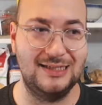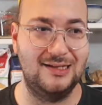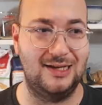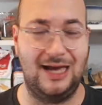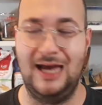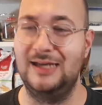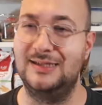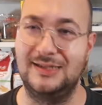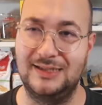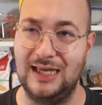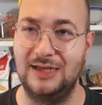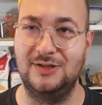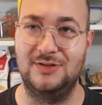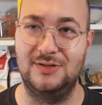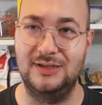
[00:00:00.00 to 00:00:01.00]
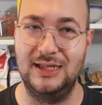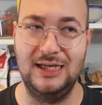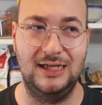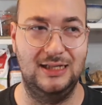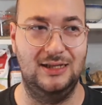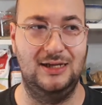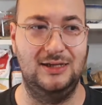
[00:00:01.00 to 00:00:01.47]
like, existential
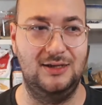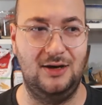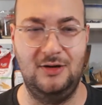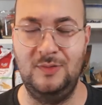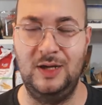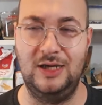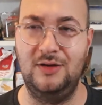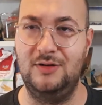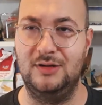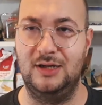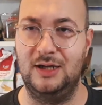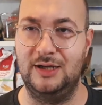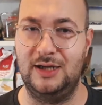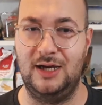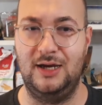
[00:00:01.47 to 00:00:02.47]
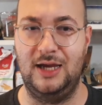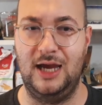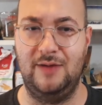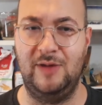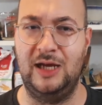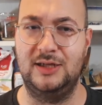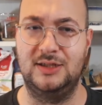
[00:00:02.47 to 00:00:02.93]
thing. Like, oh my god, like, I
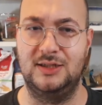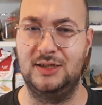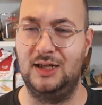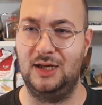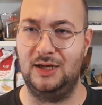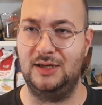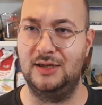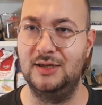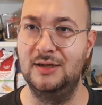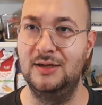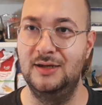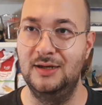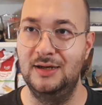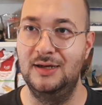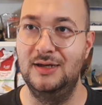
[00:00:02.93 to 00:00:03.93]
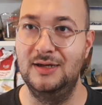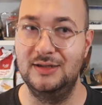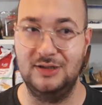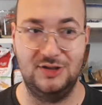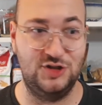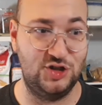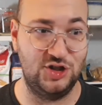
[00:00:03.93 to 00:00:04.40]
am actually, like,
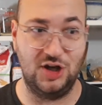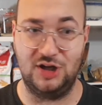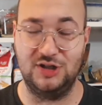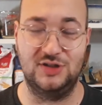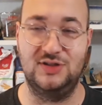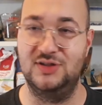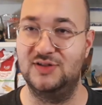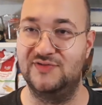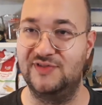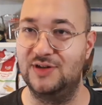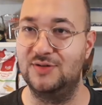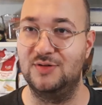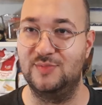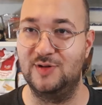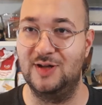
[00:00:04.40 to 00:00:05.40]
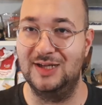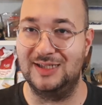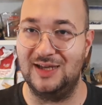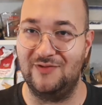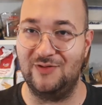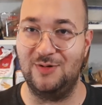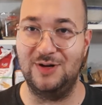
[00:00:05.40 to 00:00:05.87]
just as vulnerable as
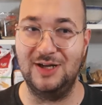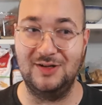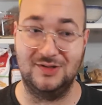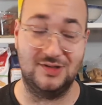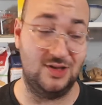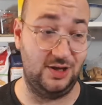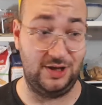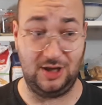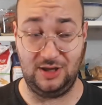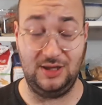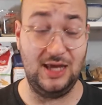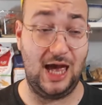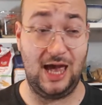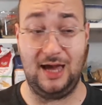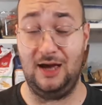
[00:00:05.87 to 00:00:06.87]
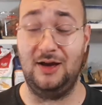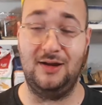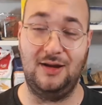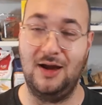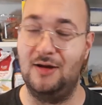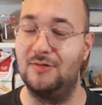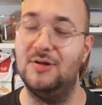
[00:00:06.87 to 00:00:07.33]
everyone else. Like, yeah, I
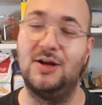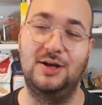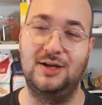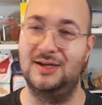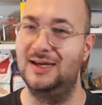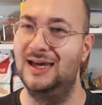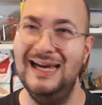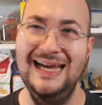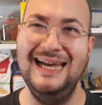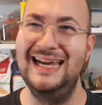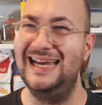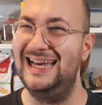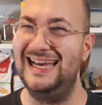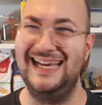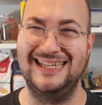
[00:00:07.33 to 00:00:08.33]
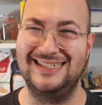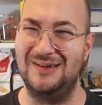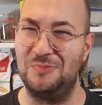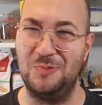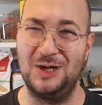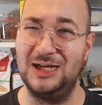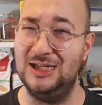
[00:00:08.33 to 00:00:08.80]
know, like, it's
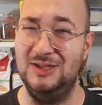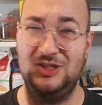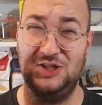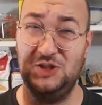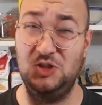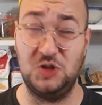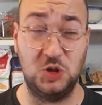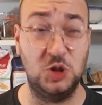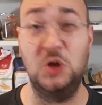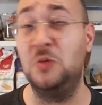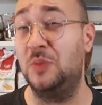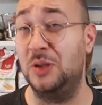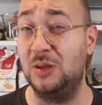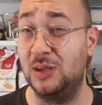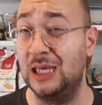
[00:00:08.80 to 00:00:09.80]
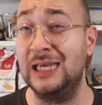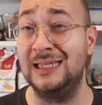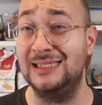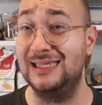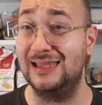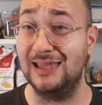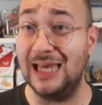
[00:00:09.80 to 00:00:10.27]
a really stupid
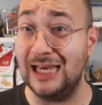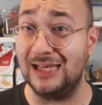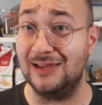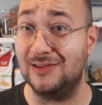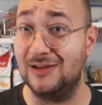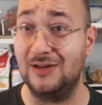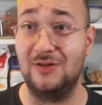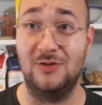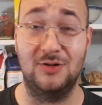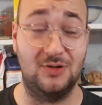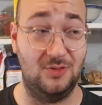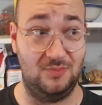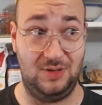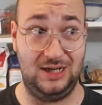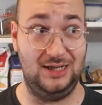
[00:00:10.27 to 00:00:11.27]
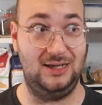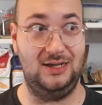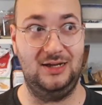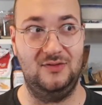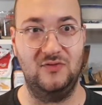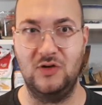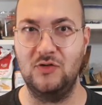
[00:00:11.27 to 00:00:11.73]
thing to think that you're
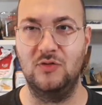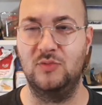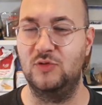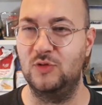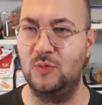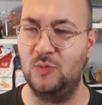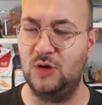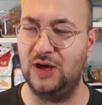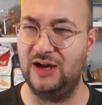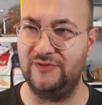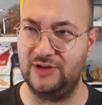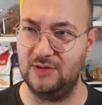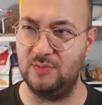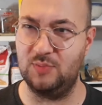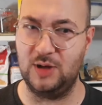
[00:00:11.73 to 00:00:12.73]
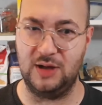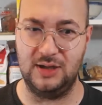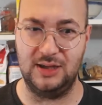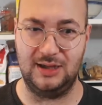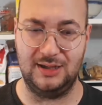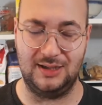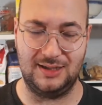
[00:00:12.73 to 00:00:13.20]
completely invulnerable and what have you.
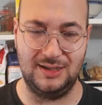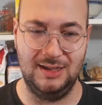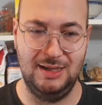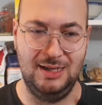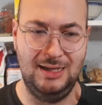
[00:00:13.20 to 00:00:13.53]
But, like,